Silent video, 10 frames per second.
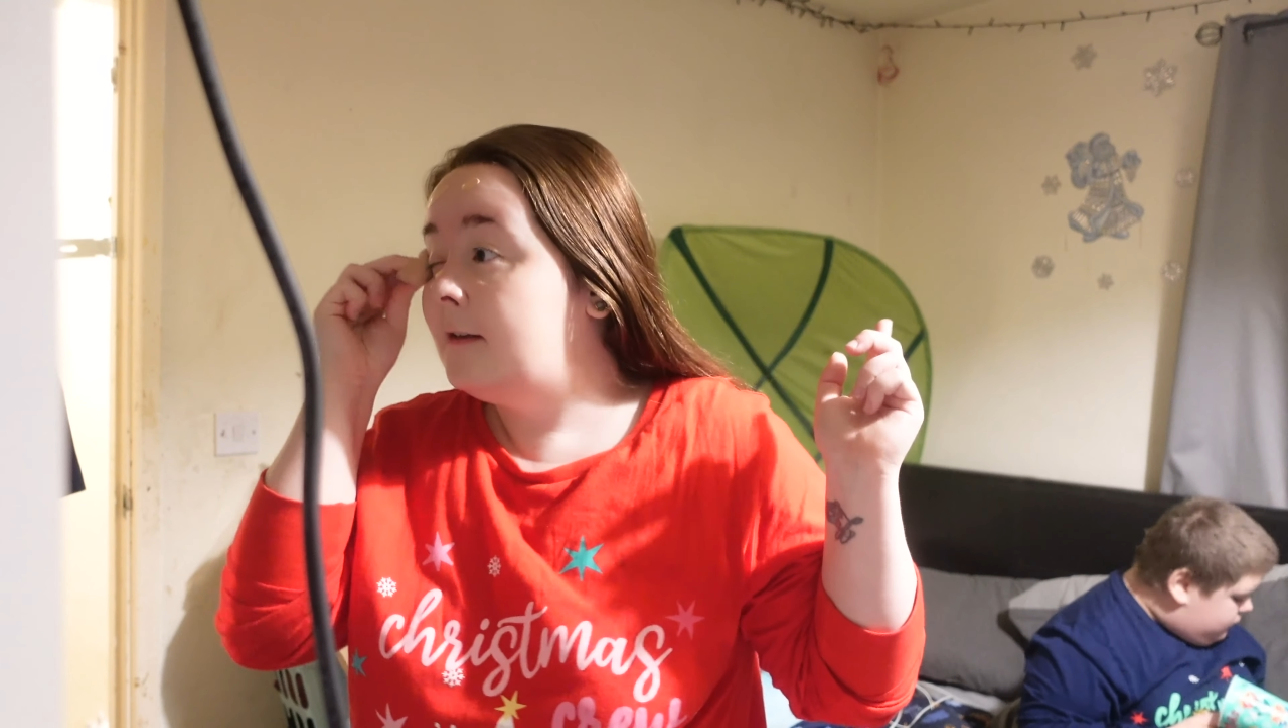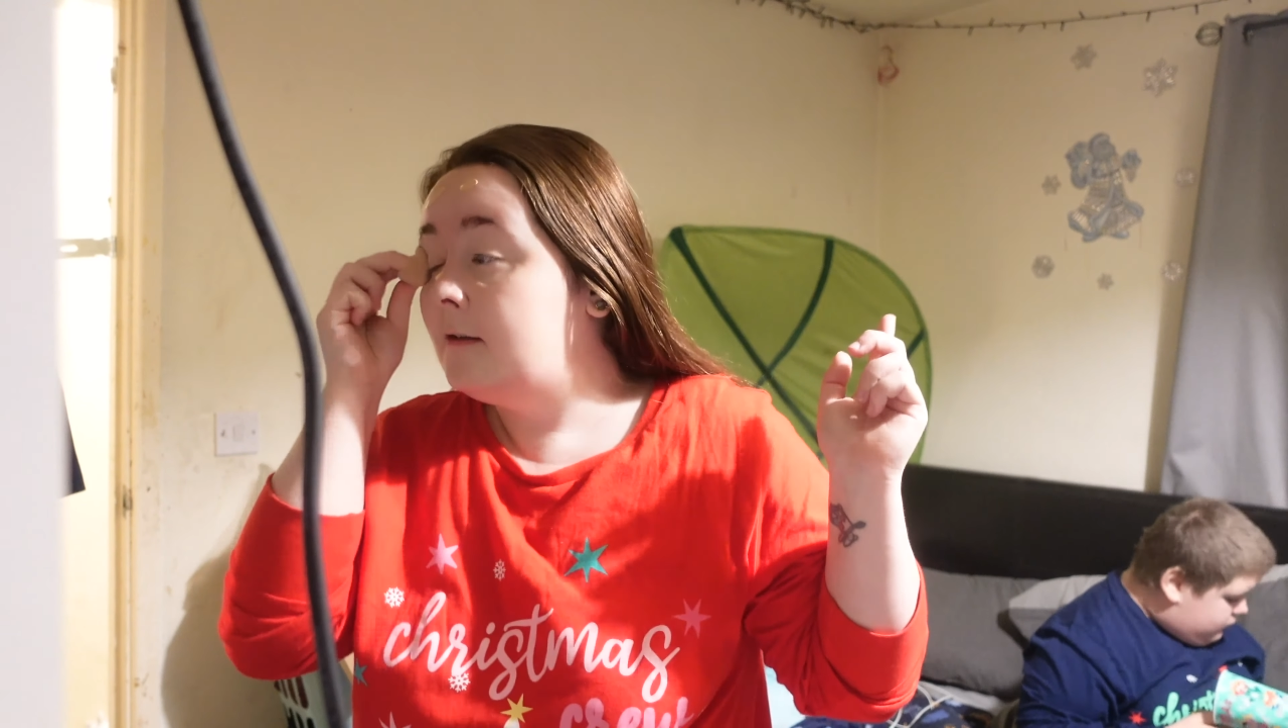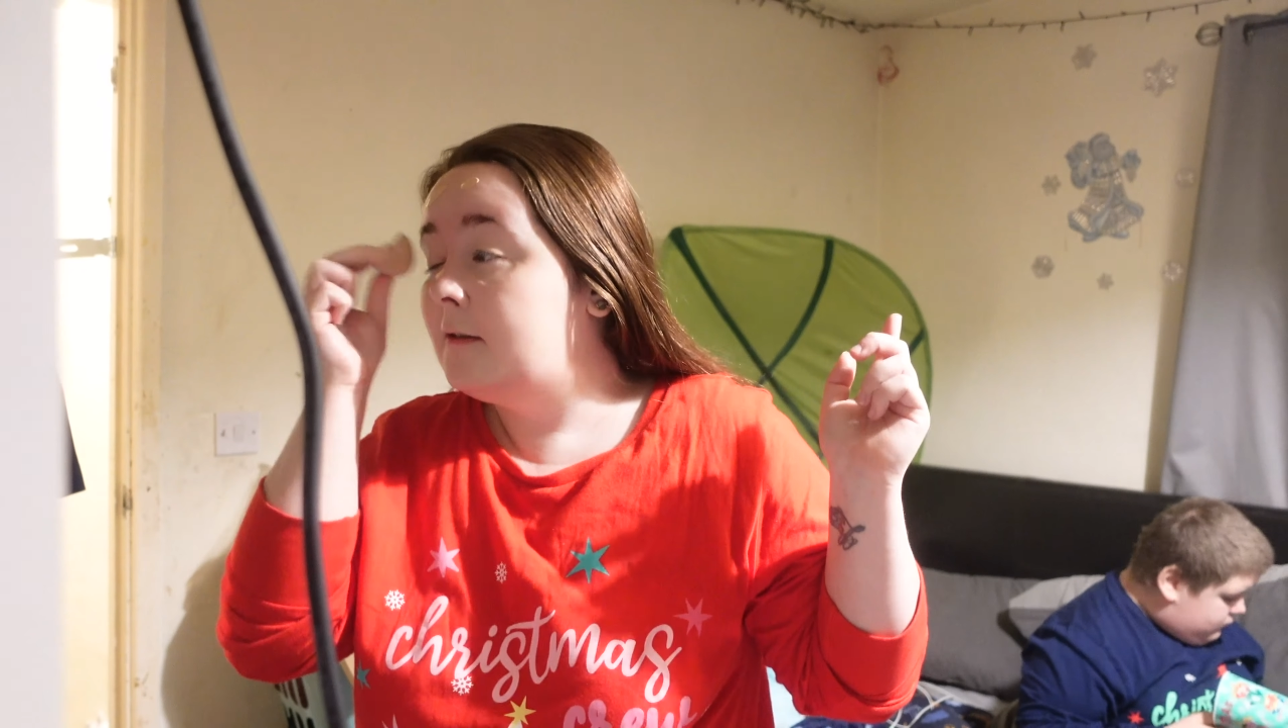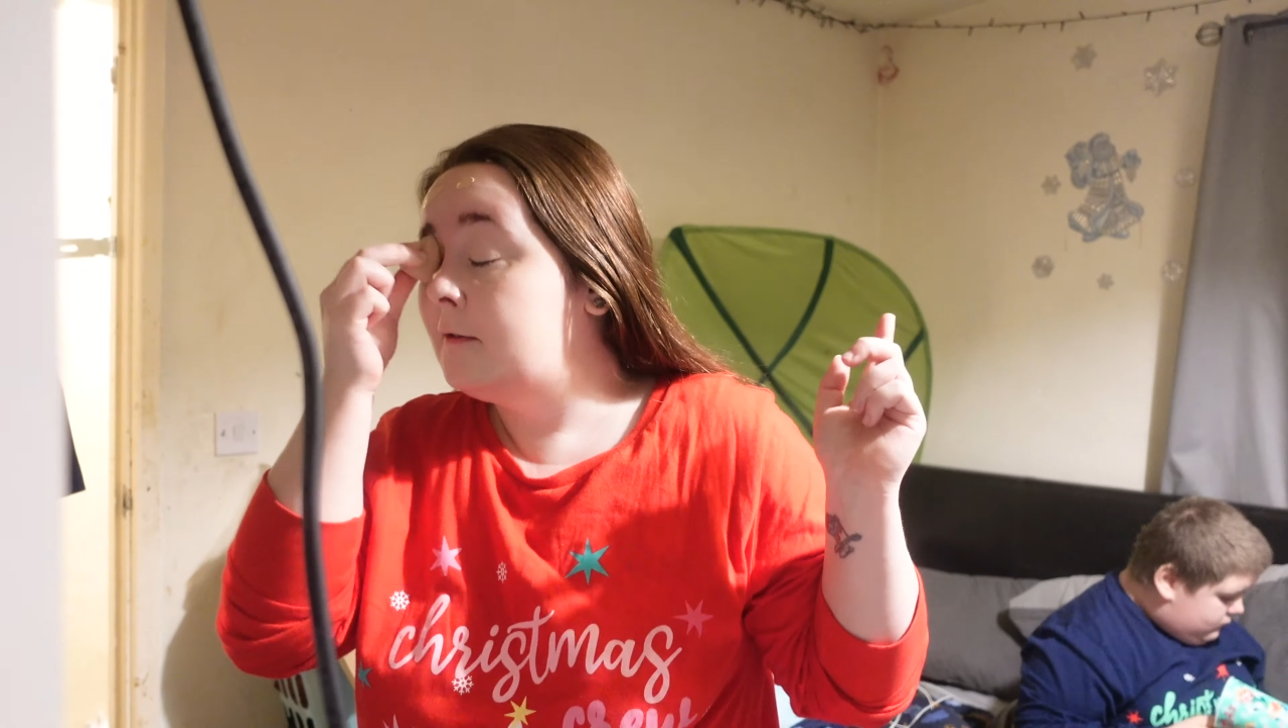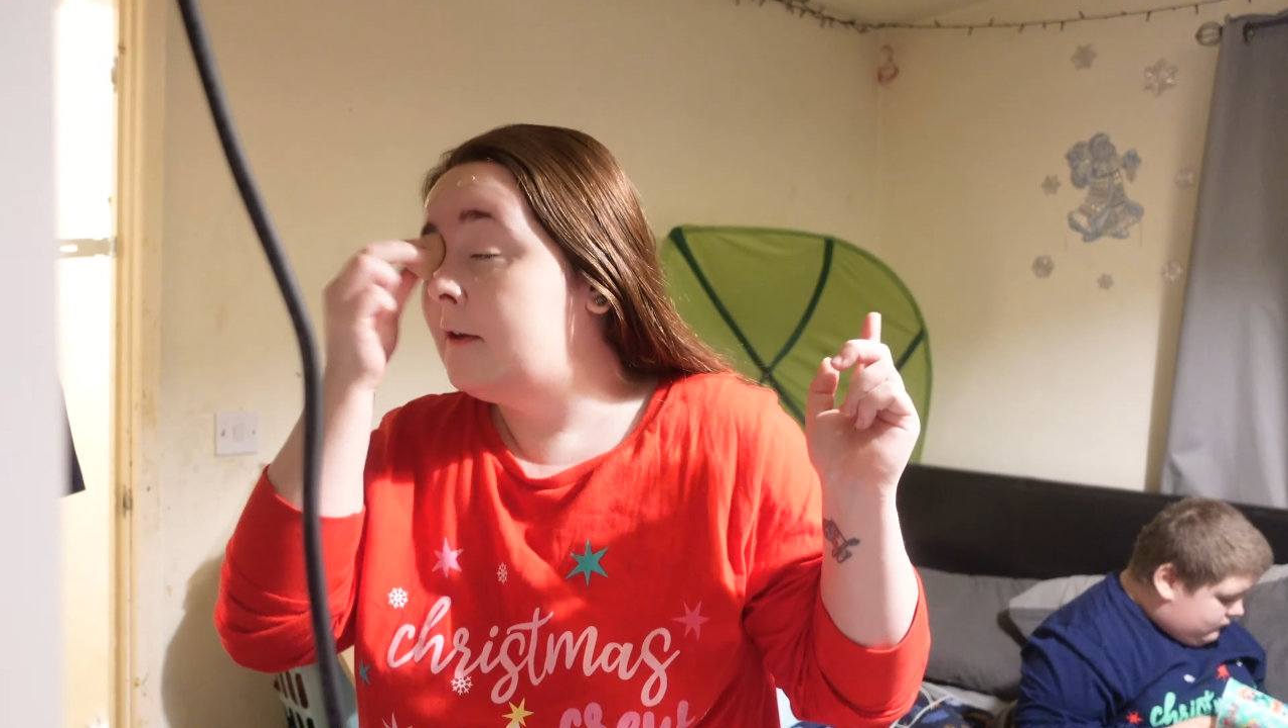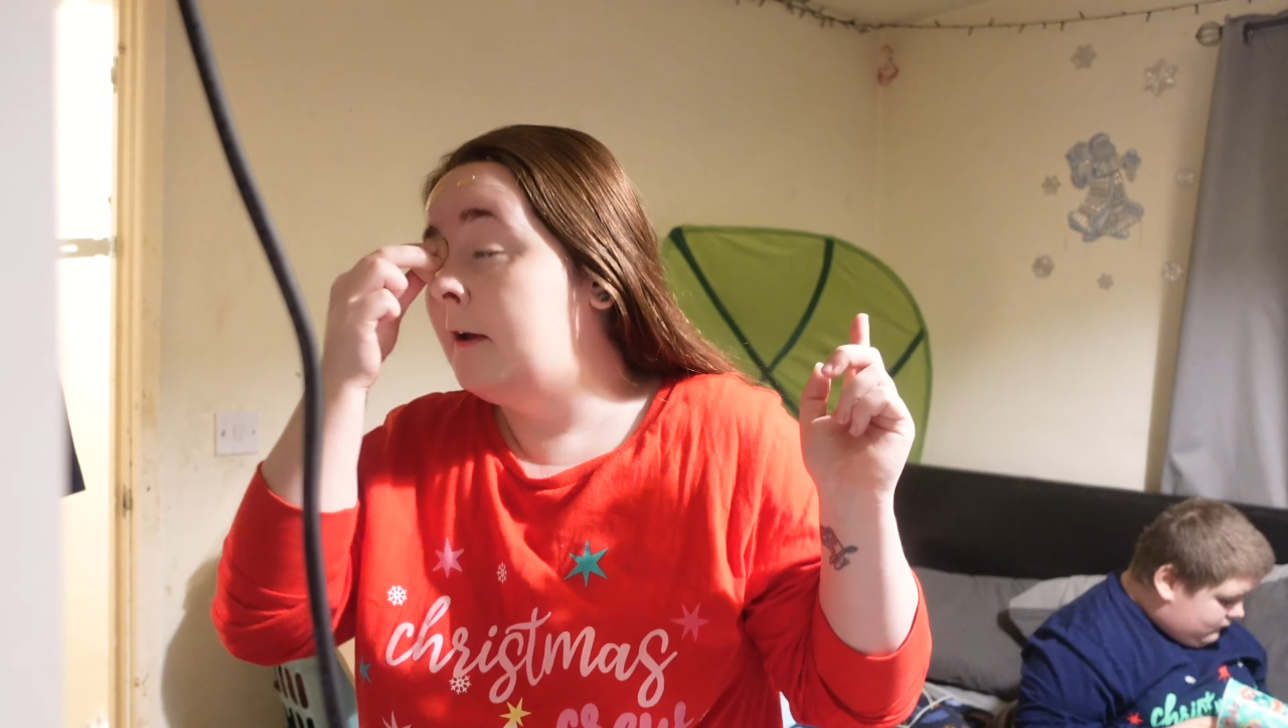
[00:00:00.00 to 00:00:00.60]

is just